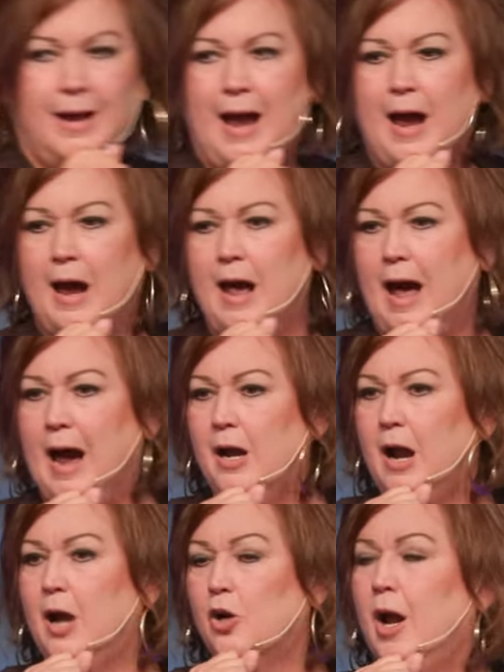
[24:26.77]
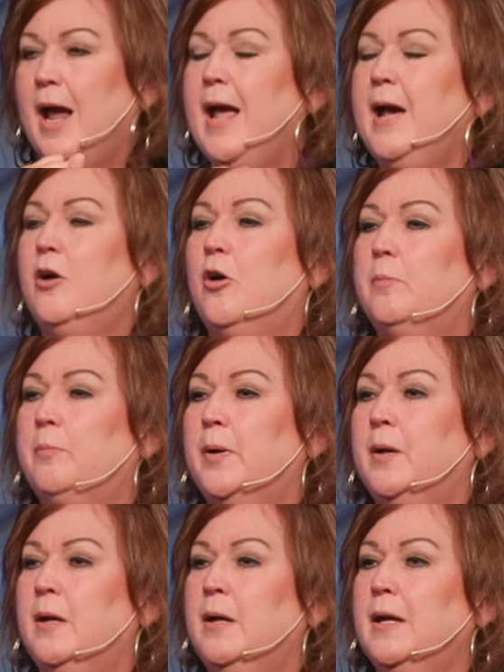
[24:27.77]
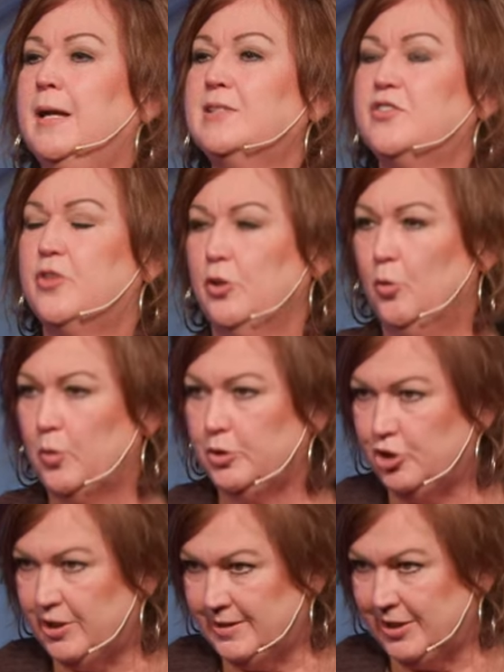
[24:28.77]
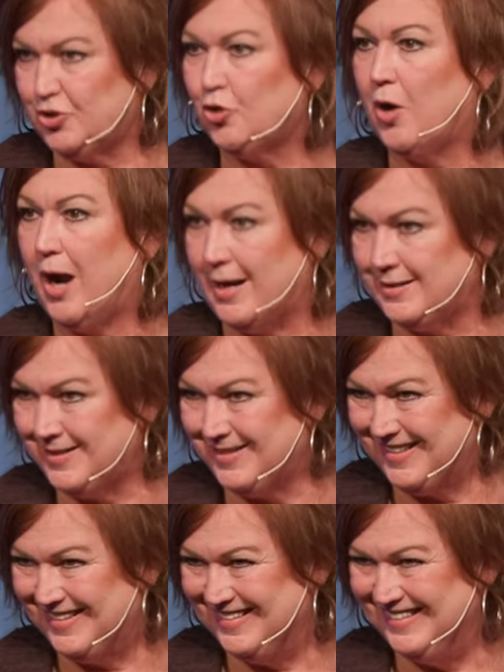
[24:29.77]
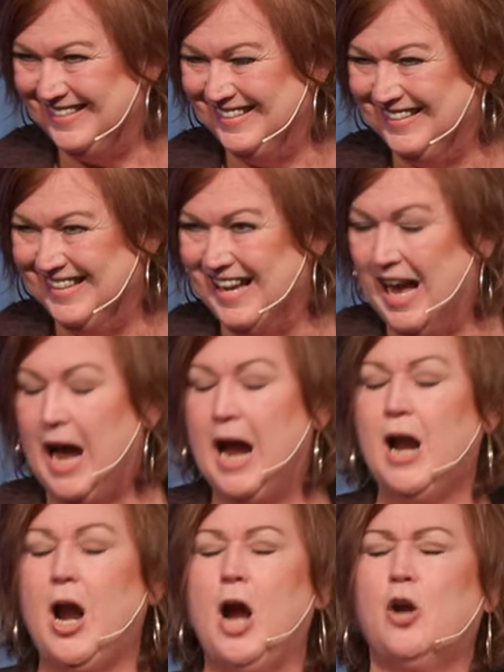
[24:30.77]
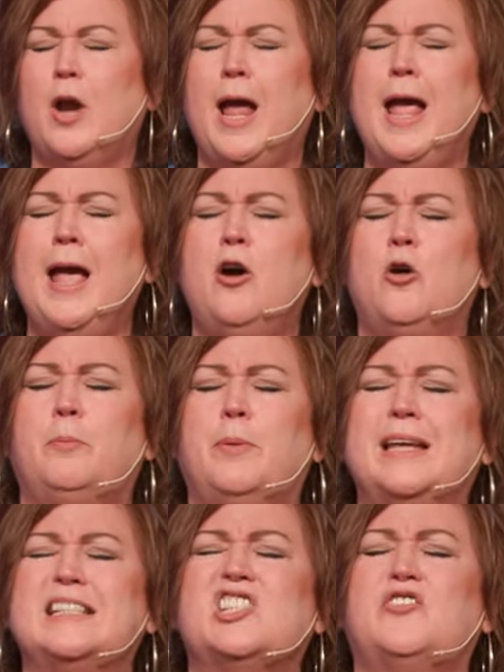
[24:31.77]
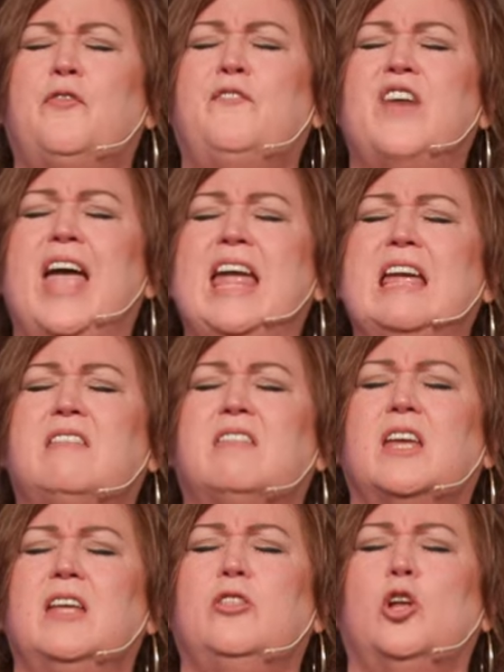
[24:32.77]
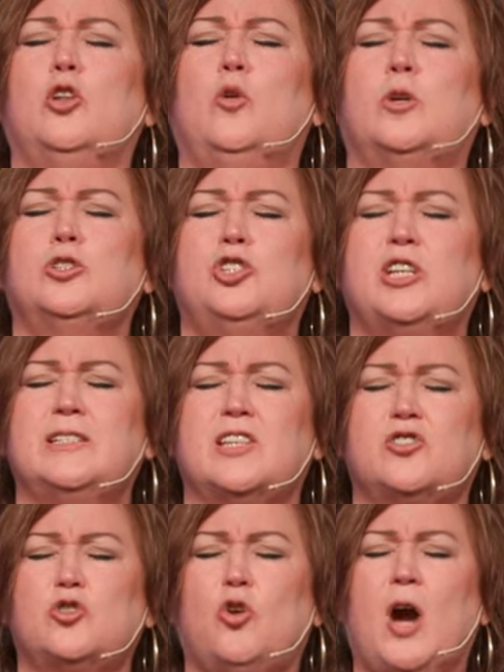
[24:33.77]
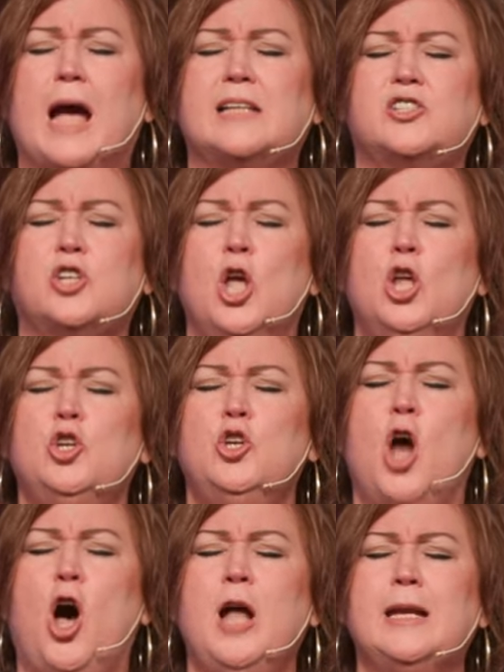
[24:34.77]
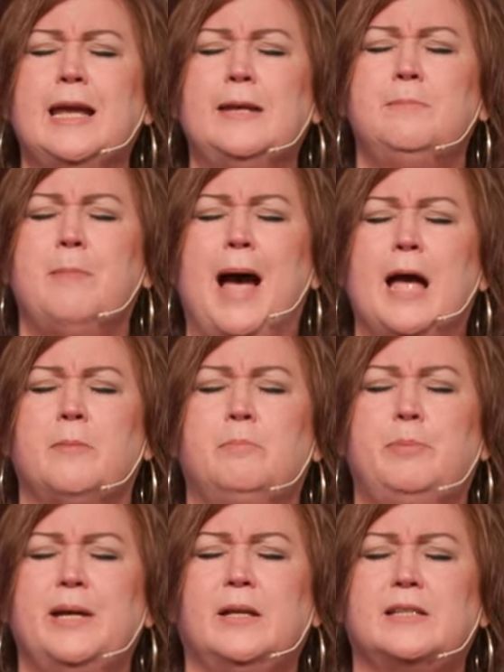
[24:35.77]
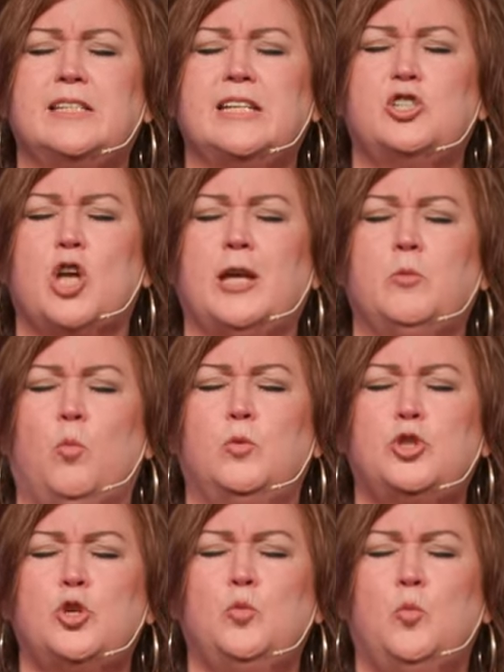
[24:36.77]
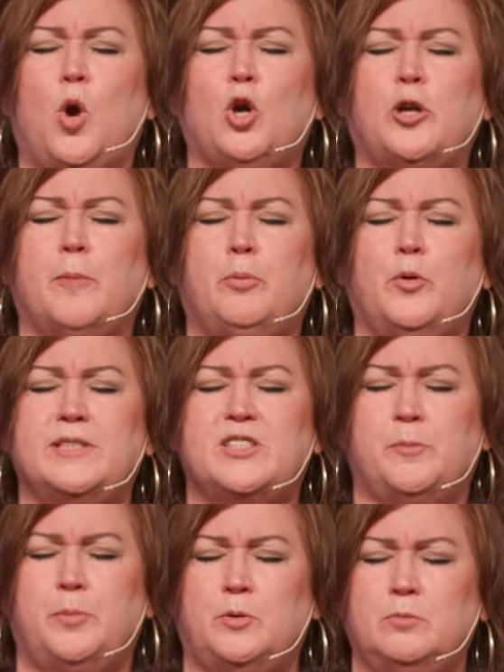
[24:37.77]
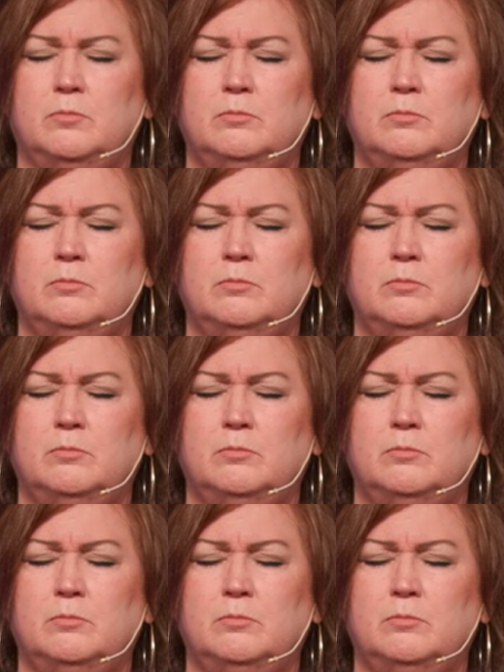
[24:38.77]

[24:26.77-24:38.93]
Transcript: Our, our, our help is the Lord Jesus Christ. Our, our help is faith in the Lord Jesus Christ, not in my ability to, to work a principle,